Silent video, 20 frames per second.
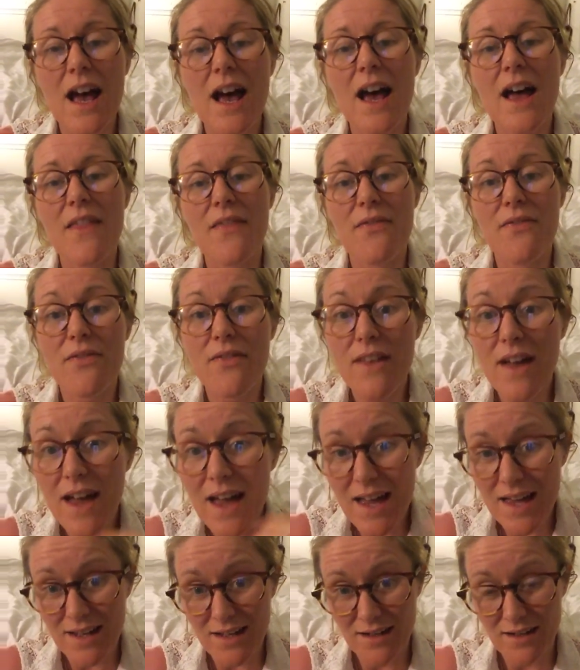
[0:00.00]
And
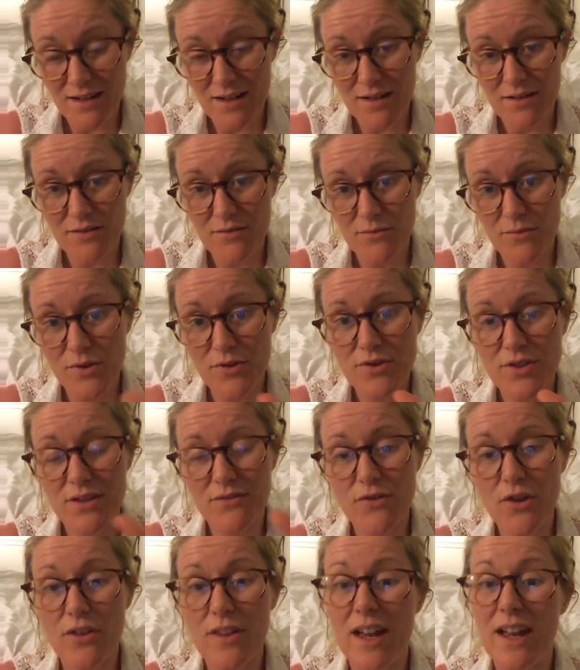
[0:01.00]
then once
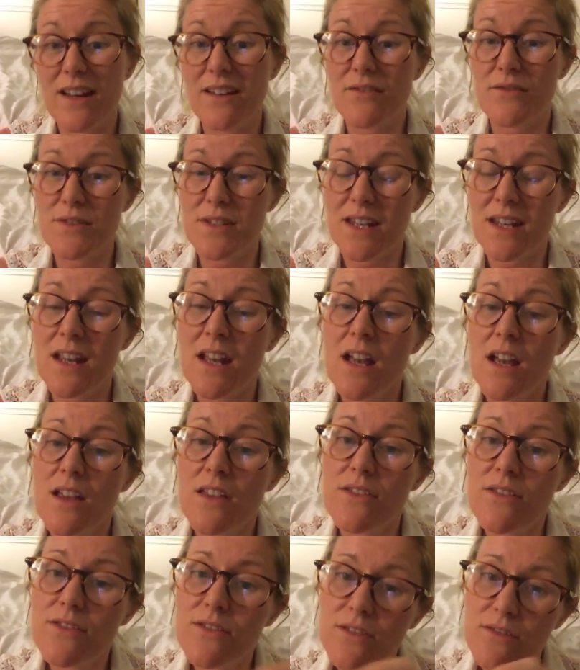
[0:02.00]
I've got that, and I would say
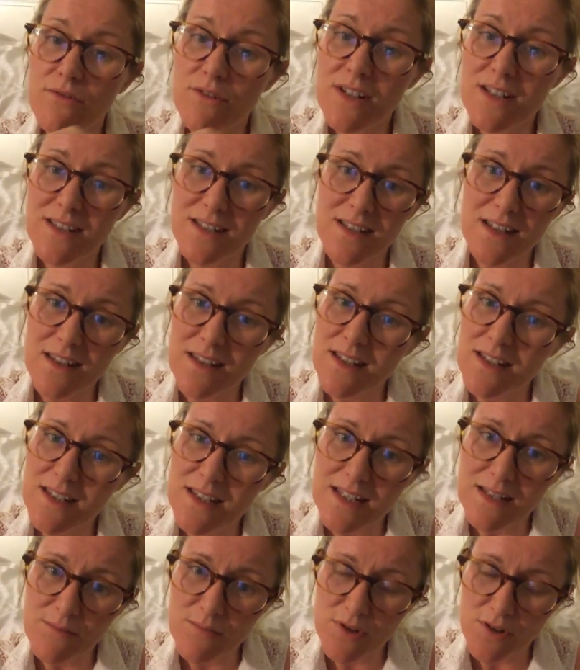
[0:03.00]
the reason that
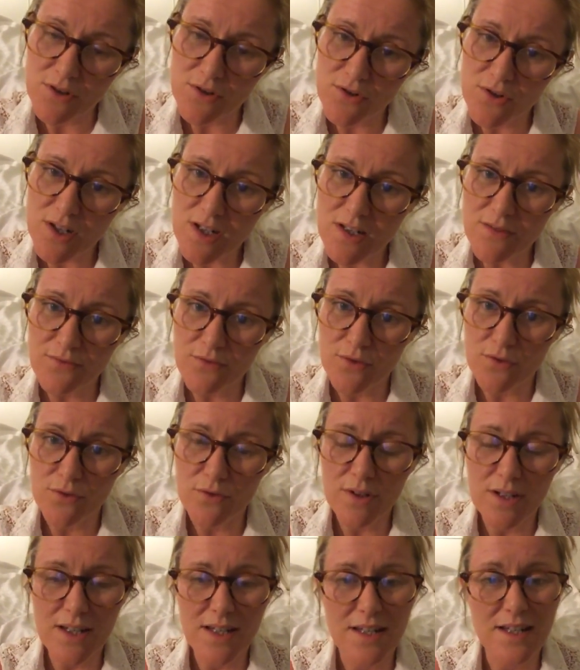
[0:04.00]
this seems so
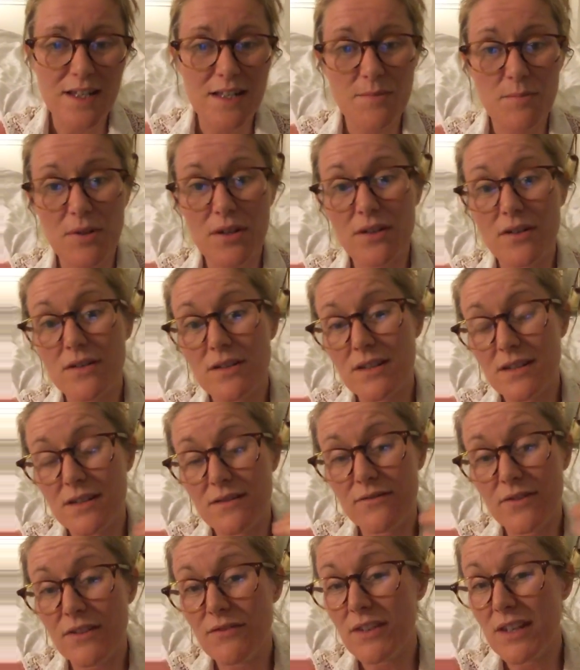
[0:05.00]
stressful is
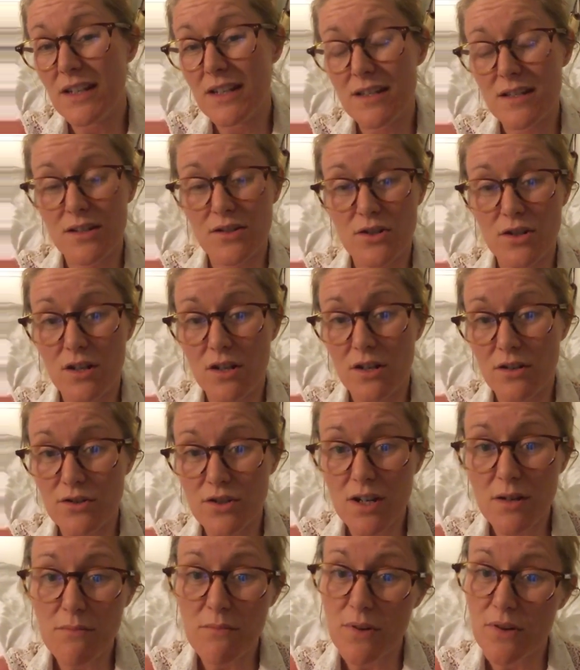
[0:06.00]
because 15 is such a
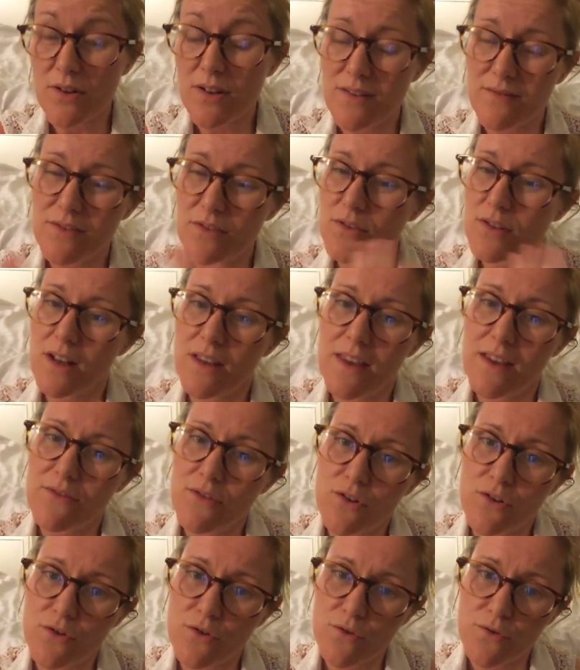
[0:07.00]
large number and it feels like
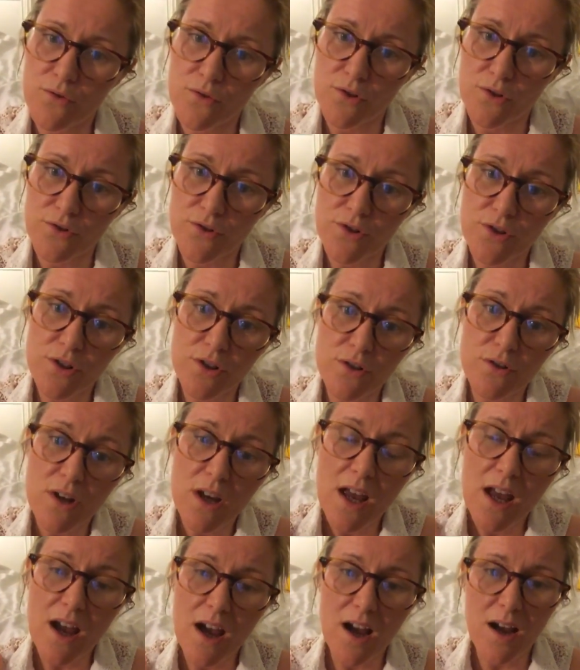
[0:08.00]
they've got an awful lot to
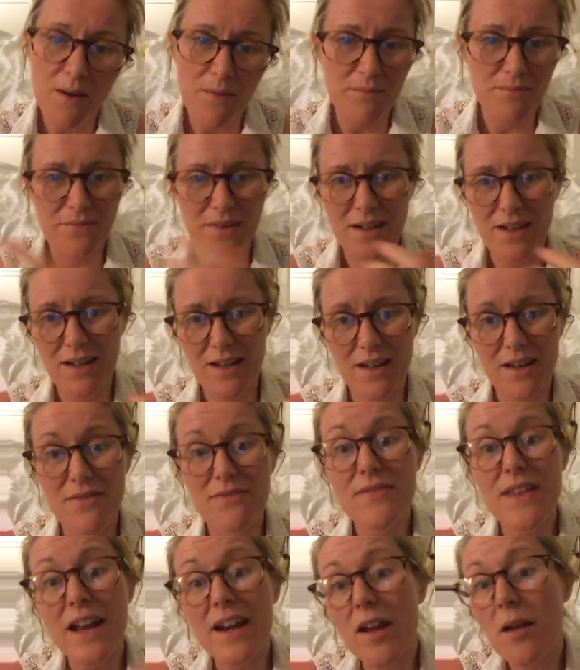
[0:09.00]
do. And
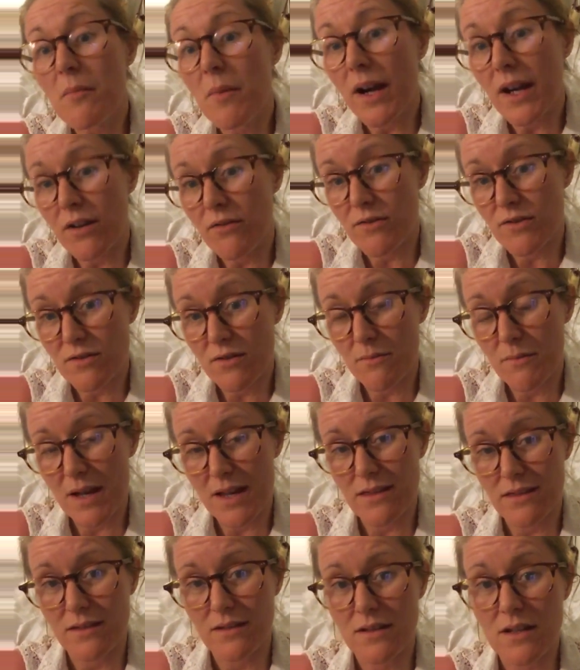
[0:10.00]
then I might go into
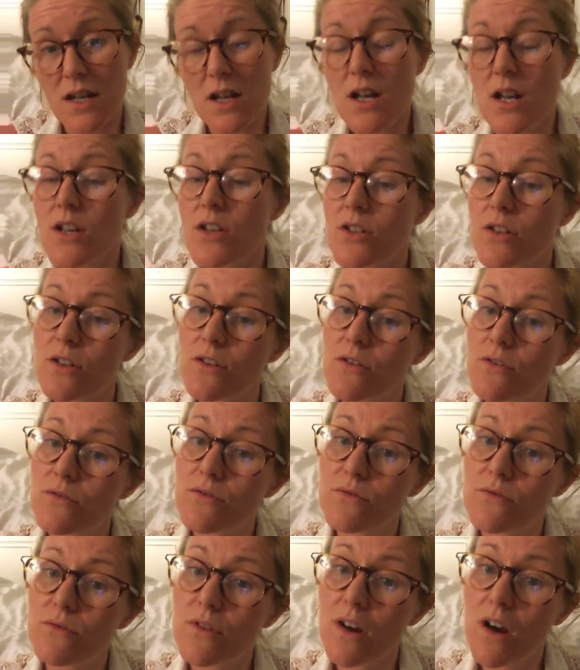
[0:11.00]
a method.
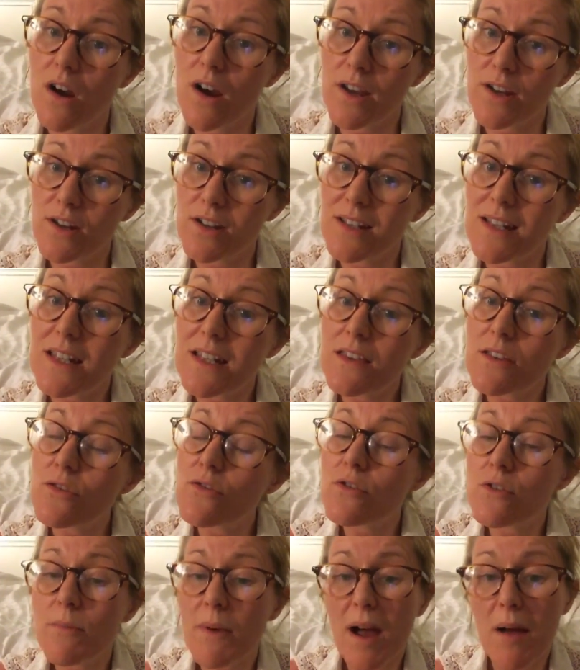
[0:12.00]
So I could
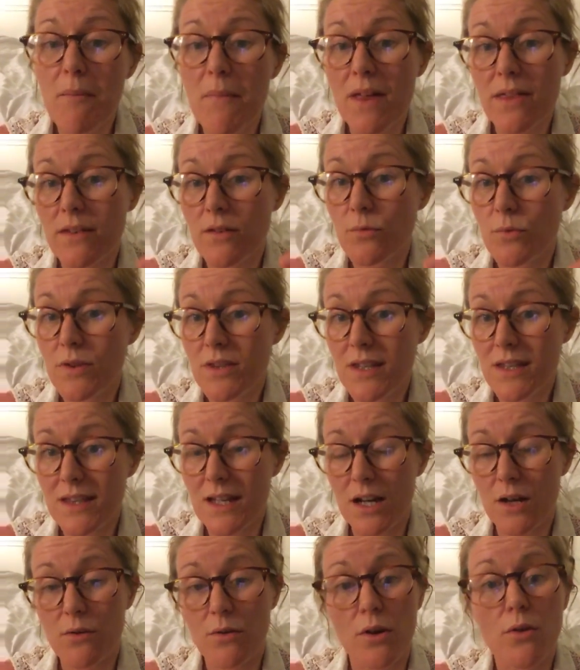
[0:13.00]
either talk about a method
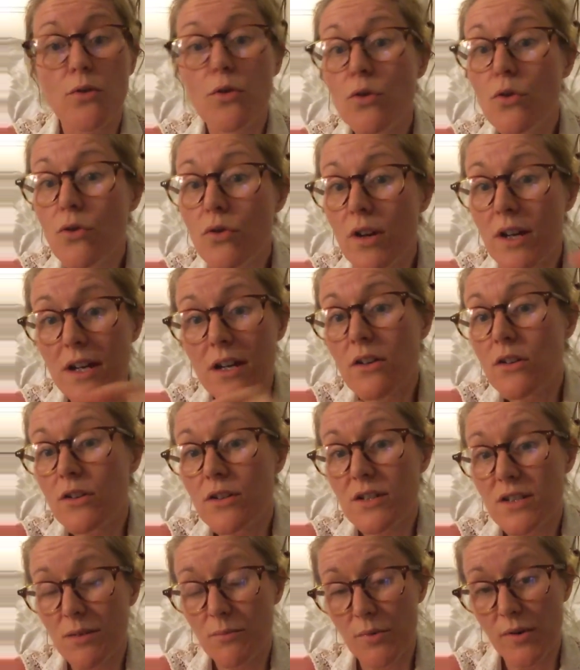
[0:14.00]
within that quote, or I
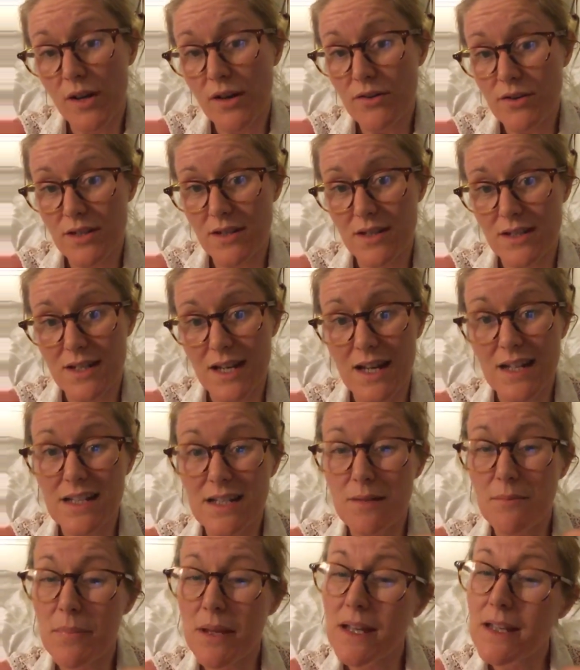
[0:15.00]
can look somewhere else in the
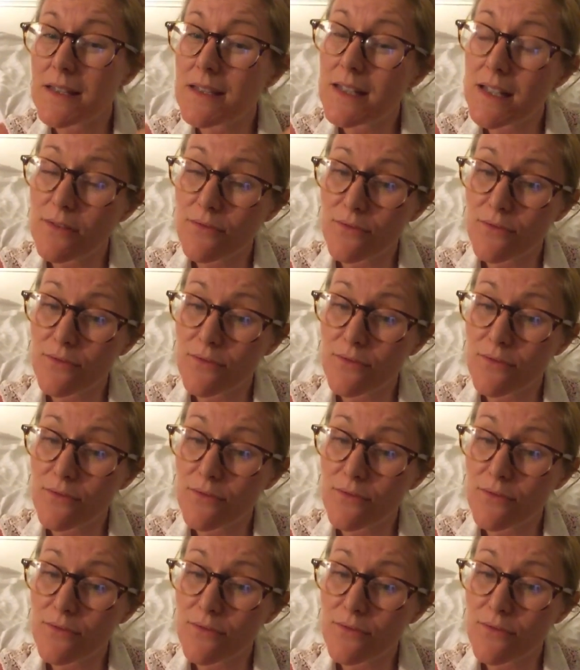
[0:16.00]
text and pick a